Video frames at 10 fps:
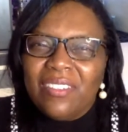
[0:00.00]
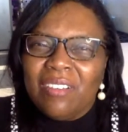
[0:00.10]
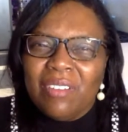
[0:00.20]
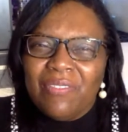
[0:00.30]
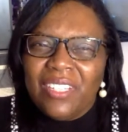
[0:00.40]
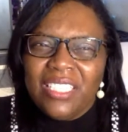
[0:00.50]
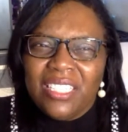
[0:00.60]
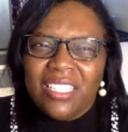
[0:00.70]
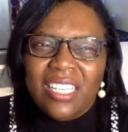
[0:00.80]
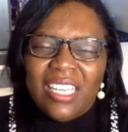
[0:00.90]
You know what,
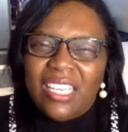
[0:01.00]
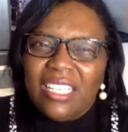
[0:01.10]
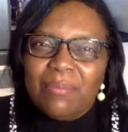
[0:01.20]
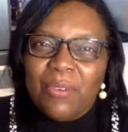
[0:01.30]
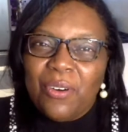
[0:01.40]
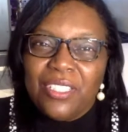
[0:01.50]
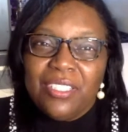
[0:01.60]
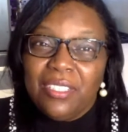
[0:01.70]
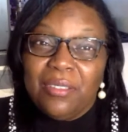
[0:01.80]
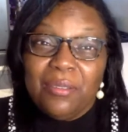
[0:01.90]
Felicia, it's more
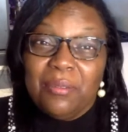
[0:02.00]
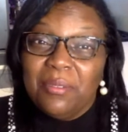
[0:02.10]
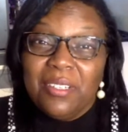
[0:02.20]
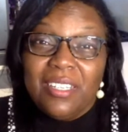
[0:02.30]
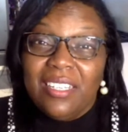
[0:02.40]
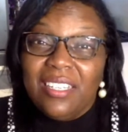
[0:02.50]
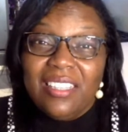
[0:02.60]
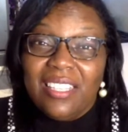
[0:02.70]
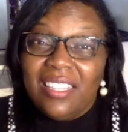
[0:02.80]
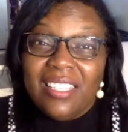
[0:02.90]
to you
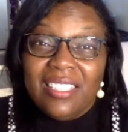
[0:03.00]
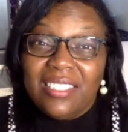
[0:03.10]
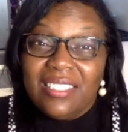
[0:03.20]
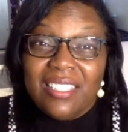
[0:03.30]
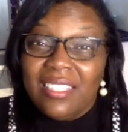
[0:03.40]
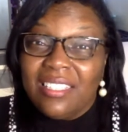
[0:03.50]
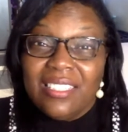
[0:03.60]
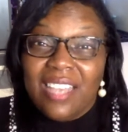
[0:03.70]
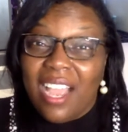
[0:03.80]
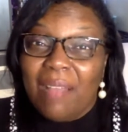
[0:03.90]
than
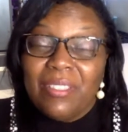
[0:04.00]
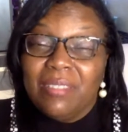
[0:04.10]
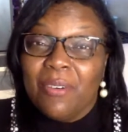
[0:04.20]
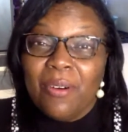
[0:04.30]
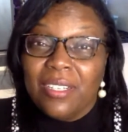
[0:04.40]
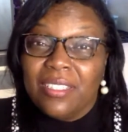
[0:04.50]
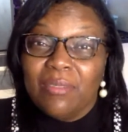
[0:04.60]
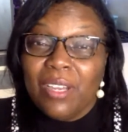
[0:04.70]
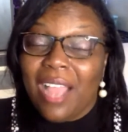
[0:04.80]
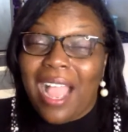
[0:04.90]
this job. It's more to
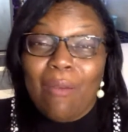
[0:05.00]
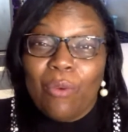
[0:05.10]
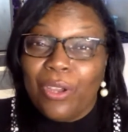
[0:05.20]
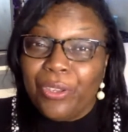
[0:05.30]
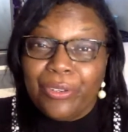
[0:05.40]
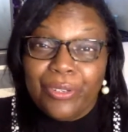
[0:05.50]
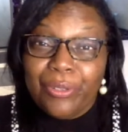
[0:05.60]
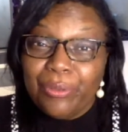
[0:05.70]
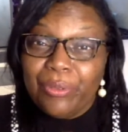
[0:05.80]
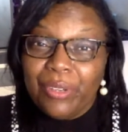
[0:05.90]
what I want you to
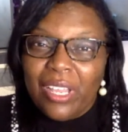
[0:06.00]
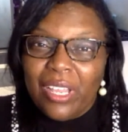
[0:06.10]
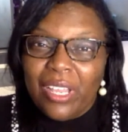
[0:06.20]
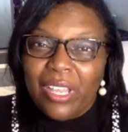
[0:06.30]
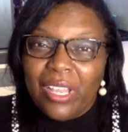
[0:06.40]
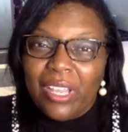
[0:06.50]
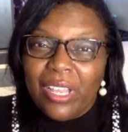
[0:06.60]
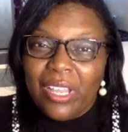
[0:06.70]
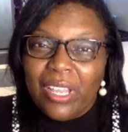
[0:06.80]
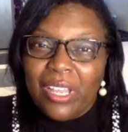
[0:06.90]
do. I
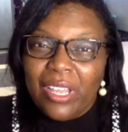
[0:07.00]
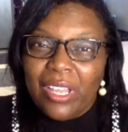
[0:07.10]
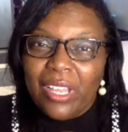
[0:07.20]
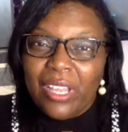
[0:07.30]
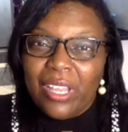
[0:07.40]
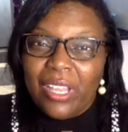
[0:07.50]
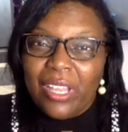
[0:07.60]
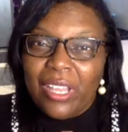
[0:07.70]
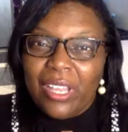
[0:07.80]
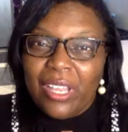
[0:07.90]
don't want you to just
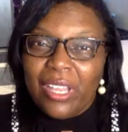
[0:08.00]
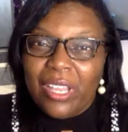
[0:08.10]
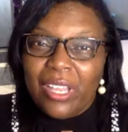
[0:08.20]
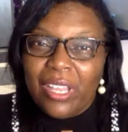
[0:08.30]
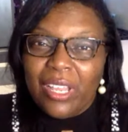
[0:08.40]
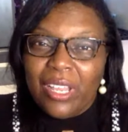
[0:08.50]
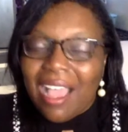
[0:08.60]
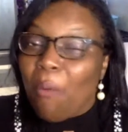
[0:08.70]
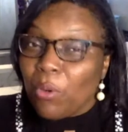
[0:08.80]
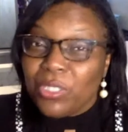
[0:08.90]
exist.
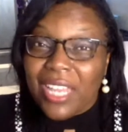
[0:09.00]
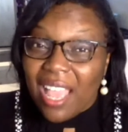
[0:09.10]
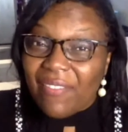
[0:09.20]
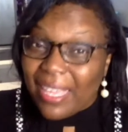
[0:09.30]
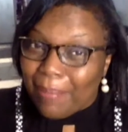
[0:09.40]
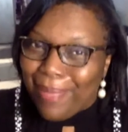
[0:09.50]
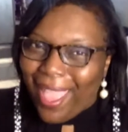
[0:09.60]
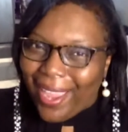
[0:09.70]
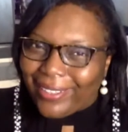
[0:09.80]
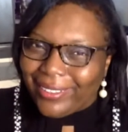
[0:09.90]
I want you to have
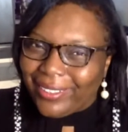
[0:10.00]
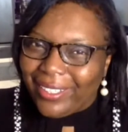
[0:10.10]
impact.